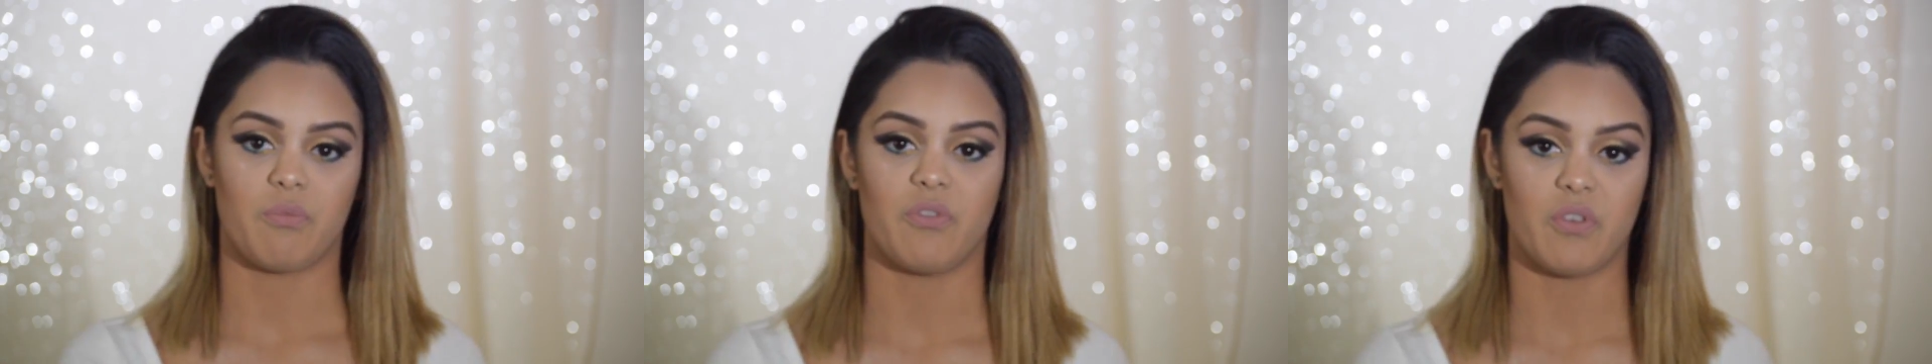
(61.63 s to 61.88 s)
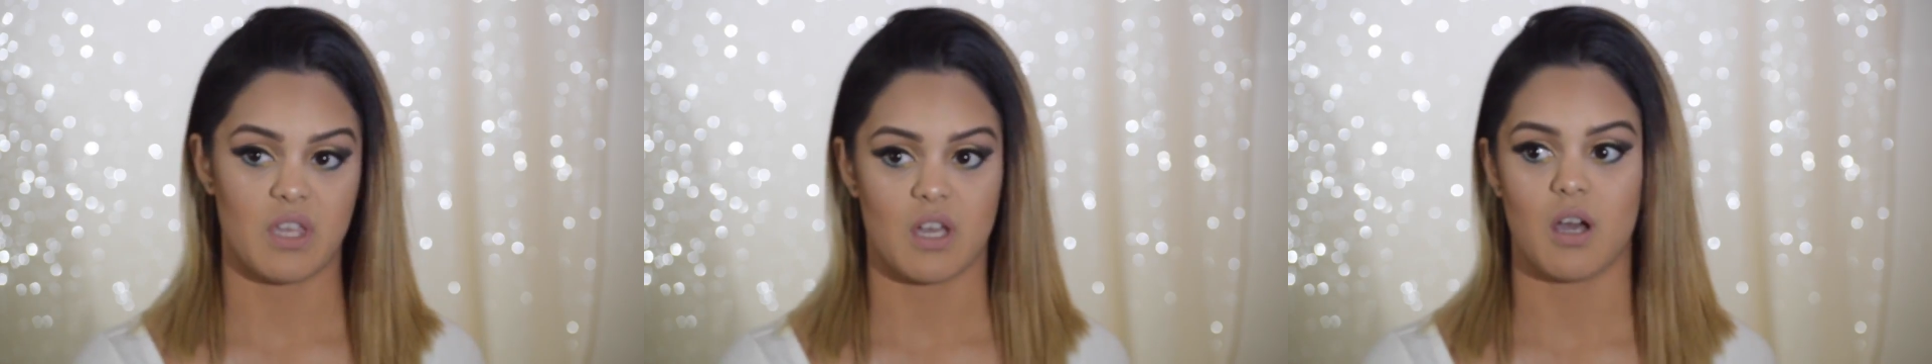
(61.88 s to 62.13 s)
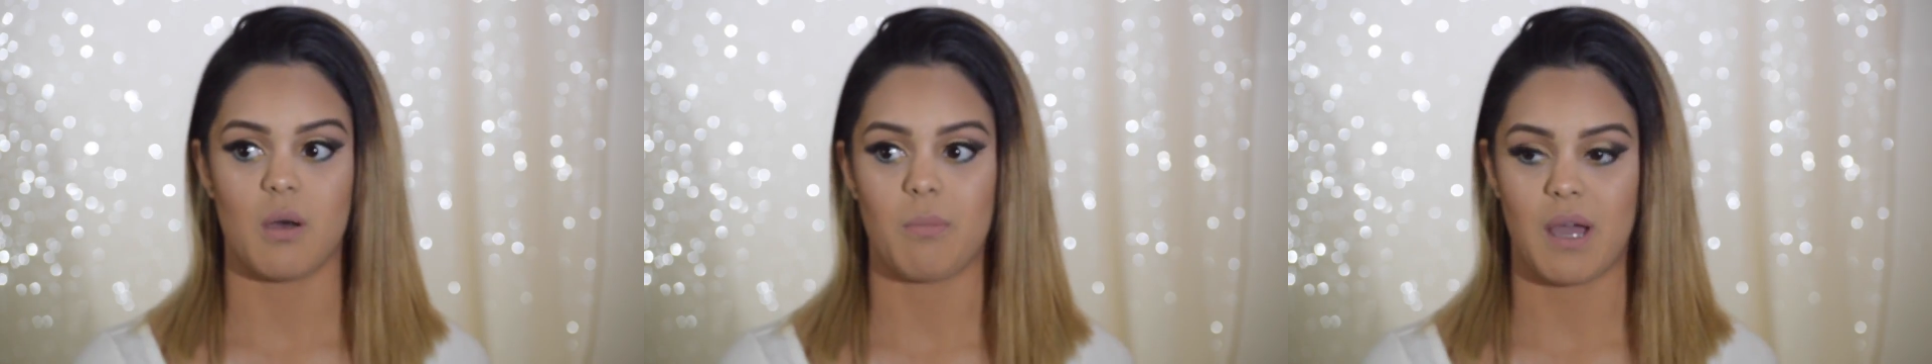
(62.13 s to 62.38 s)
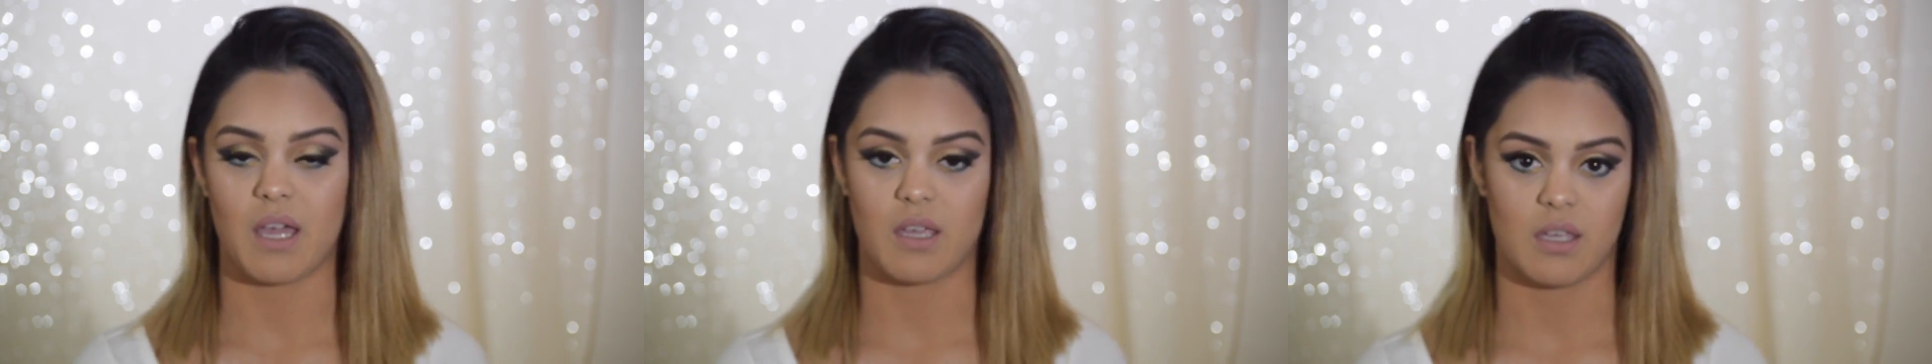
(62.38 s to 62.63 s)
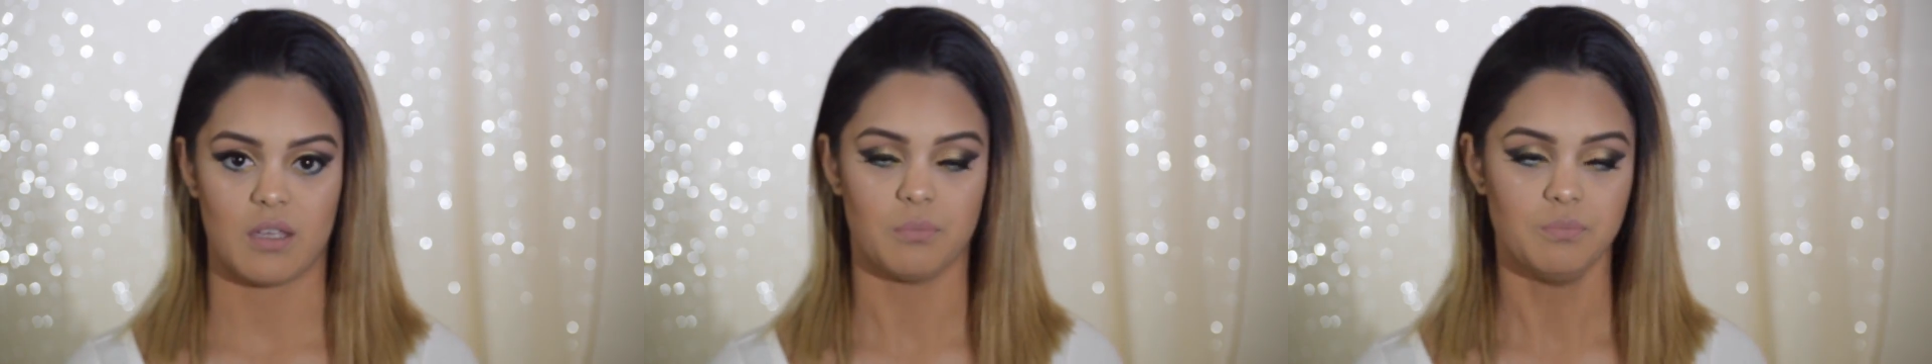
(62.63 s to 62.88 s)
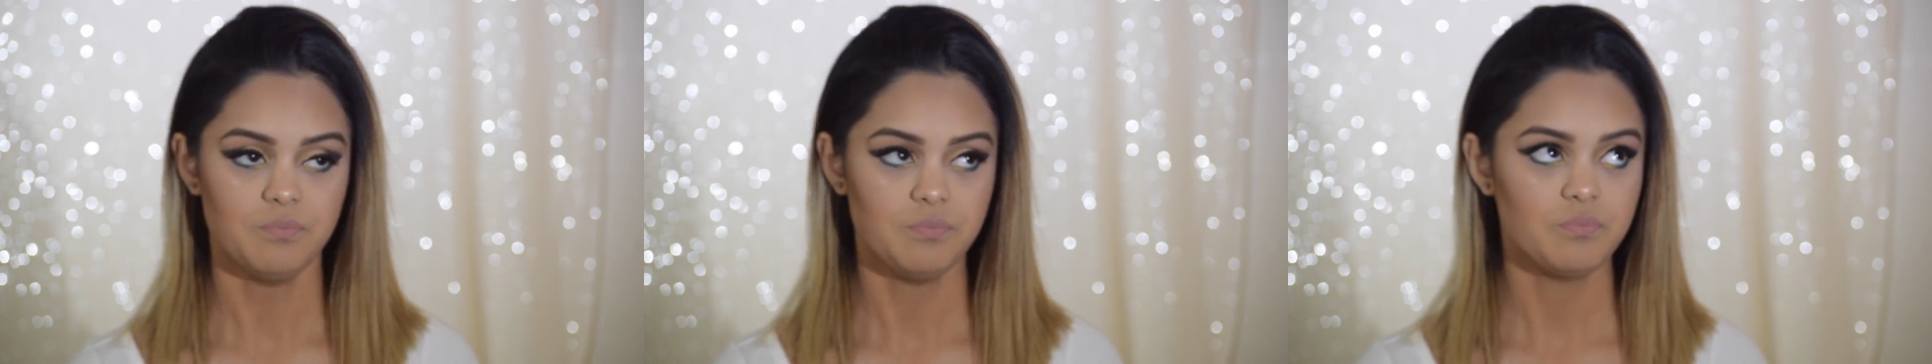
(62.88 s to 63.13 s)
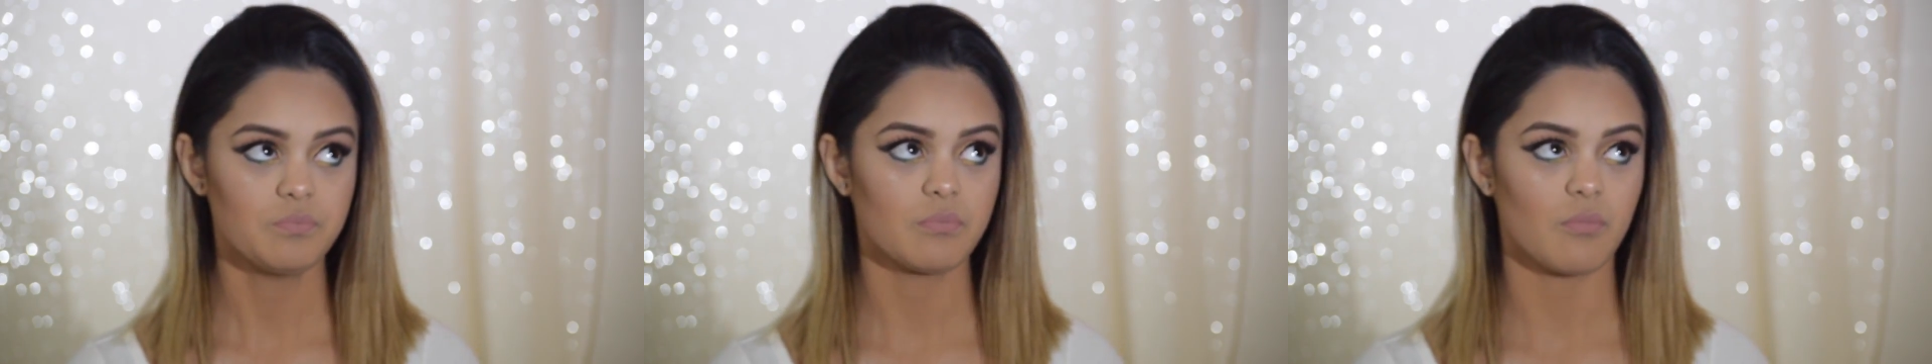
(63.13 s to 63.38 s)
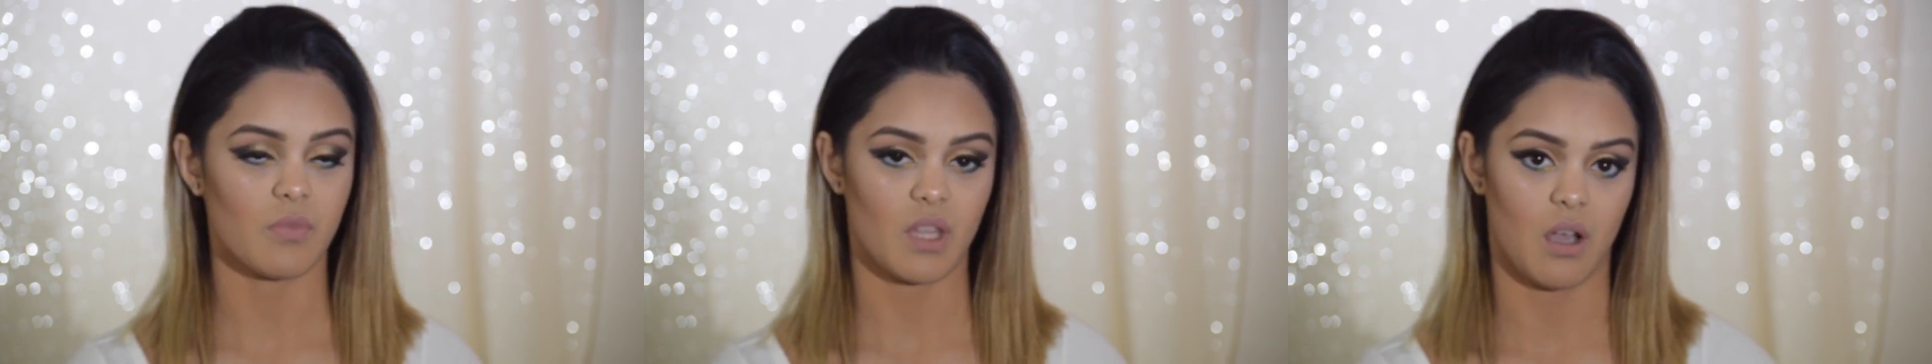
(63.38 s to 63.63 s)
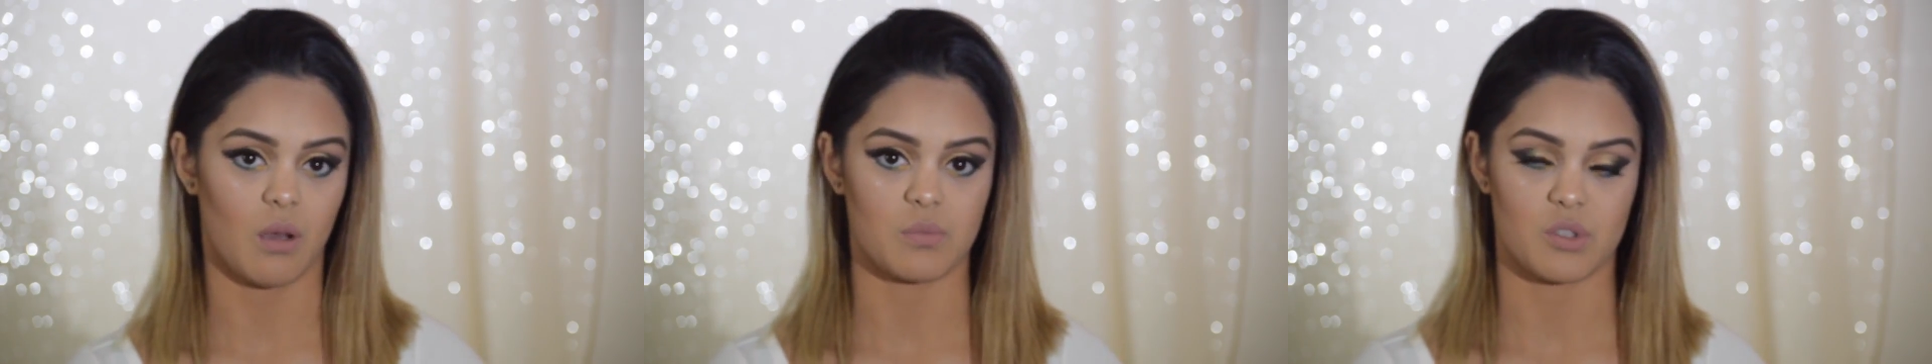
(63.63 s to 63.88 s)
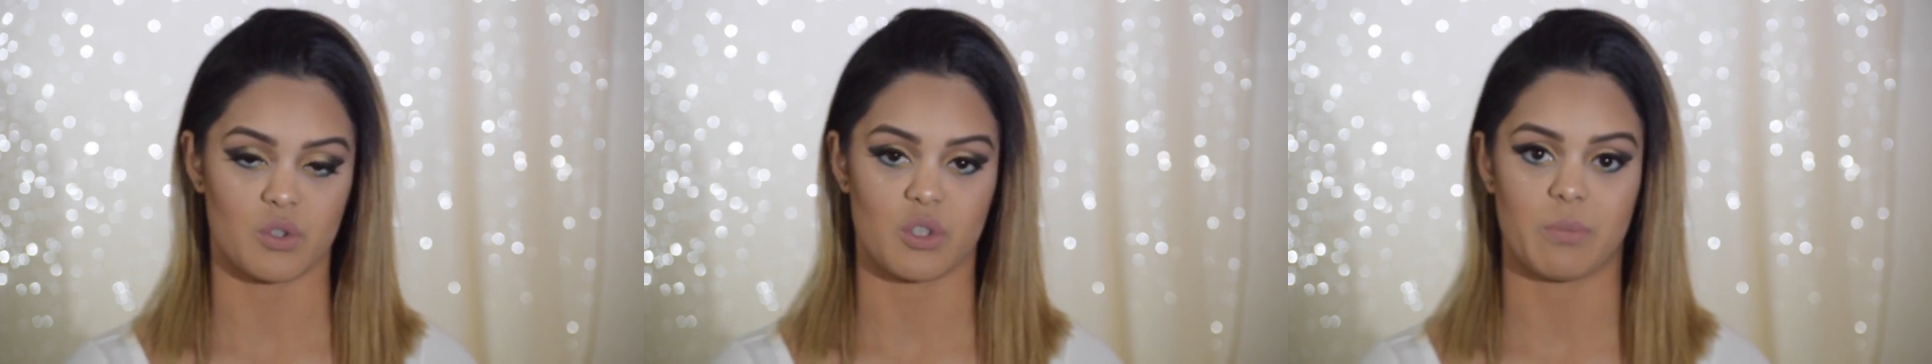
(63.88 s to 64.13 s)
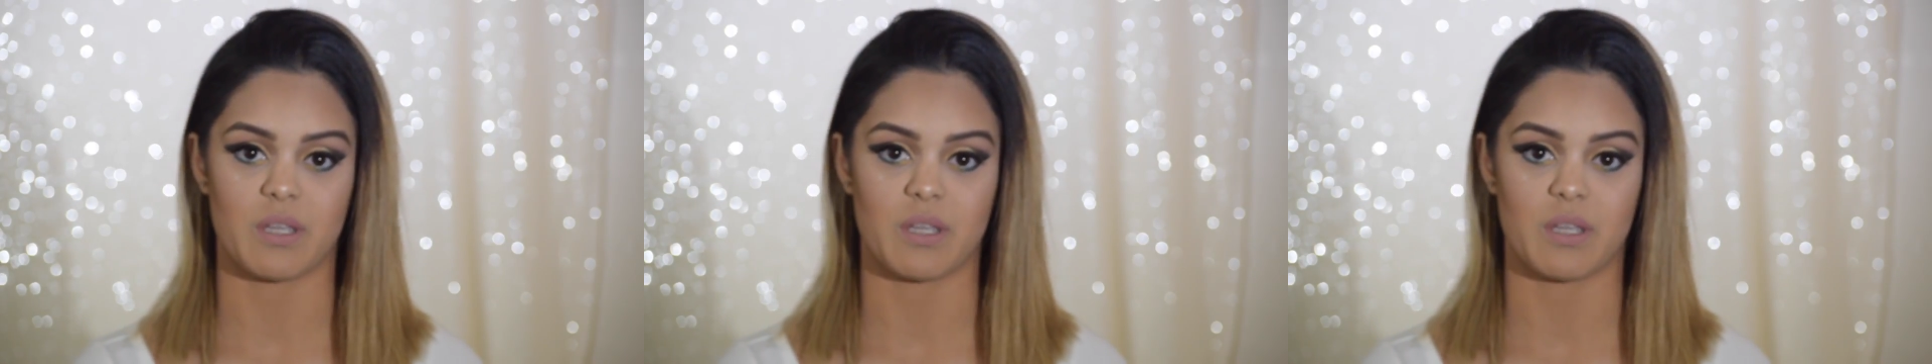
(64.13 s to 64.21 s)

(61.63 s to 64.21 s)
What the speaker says: via my social